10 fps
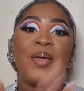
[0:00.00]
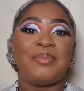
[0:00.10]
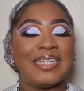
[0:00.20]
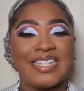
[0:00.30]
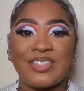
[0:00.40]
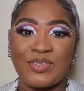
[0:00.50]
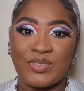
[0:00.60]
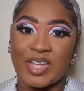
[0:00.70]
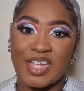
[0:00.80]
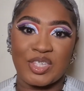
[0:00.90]
please don't
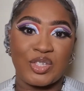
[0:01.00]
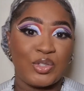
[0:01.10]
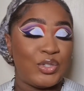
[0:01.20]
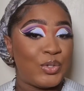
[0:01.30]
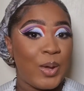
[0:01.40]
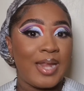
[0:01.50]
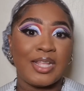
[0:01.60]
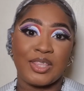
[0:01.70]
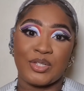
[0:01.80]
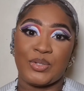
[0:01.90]
forget to
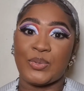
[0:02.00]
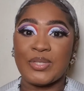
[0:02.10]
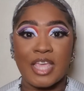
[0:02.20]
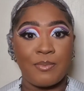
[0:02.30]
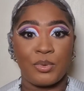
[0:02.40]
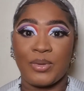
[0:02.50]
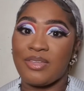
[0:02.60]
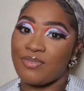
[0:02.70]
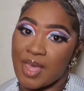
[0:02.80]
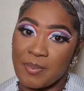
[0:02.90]
join the Jewlz anyway
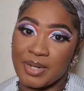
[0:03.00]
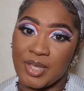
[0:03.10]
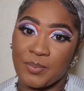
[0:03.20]
family.